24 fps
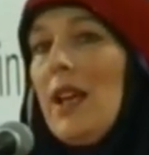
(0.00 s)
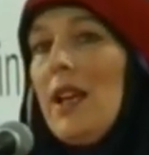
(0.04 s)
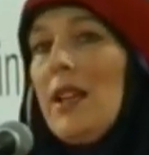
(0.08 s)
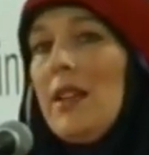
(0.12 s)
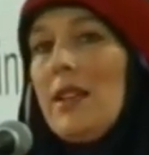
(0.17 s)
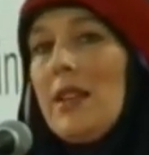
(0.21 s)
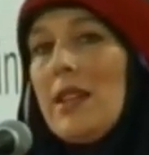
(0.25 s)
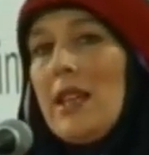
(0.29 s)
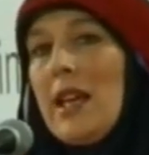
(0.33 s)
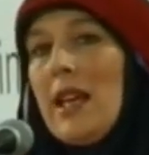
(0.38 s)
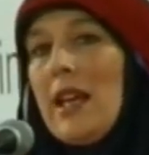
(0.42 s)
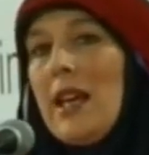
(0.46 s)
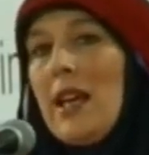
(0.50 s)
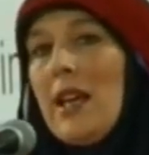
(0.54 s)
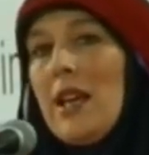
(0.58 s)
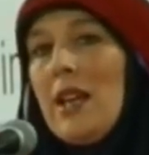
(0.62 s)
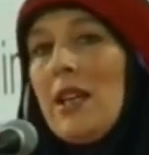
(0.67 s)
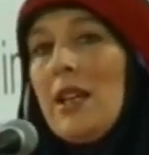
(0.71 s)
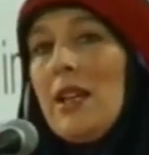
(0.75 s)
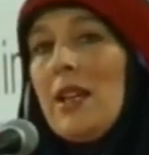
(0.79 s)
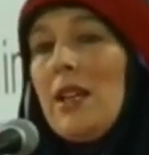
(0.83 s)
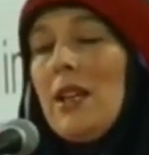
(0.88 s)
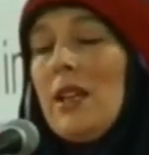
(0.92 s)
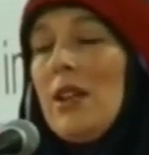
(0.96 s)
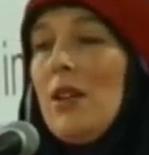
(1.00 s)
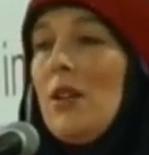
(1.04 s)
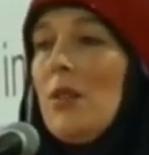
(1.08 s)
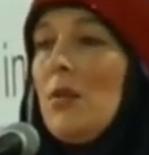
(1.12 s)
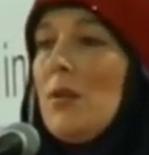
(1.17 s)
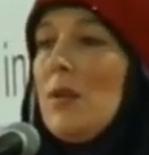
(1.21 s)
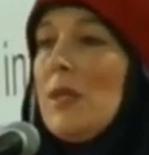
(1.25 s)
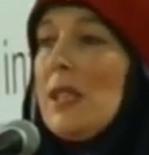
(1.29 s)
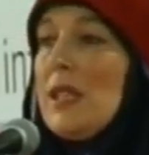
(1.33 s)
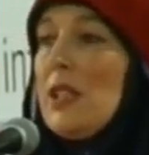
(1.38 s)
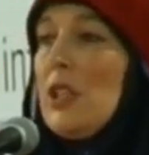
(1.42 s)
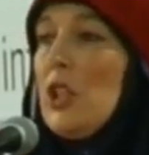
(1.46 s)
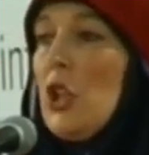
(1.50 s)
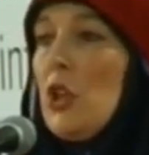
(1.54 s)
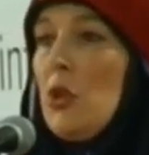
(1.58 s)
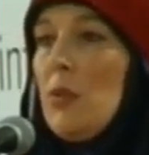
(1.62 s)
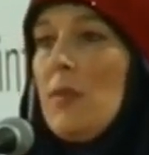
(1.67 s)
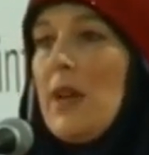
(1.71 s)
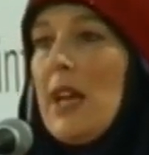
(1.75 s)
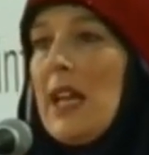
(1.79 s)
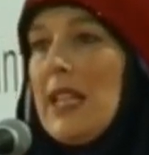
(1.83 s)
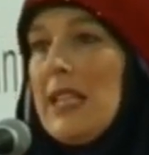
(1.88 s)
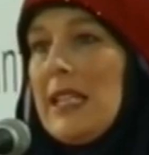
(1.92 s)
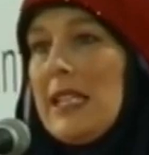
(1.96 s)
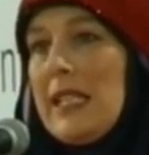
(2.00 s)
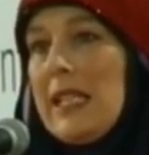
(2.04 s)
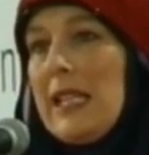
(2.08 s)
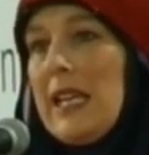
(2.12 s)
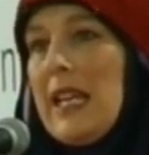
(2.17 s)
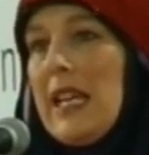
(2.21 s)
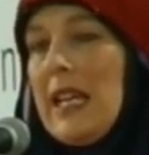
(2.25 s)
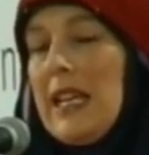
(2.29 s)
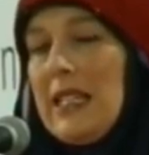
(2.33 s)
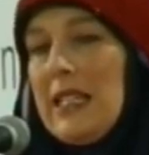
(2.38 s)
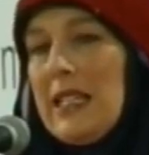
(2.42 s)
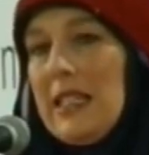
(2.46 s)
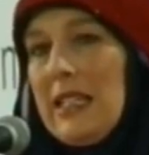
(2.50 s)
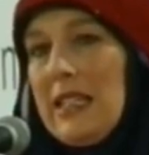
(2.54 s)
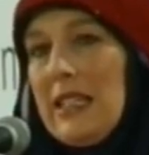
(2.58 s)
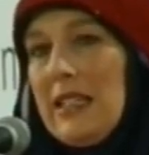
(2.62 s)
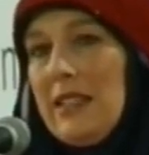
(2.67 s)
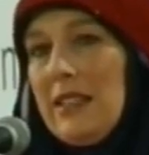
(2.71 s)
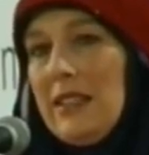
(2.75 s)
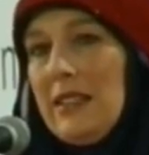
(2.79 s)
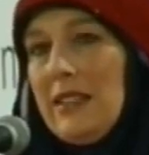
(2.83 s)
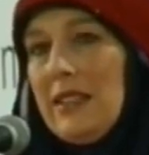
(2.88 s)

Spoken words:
and there was no man's land.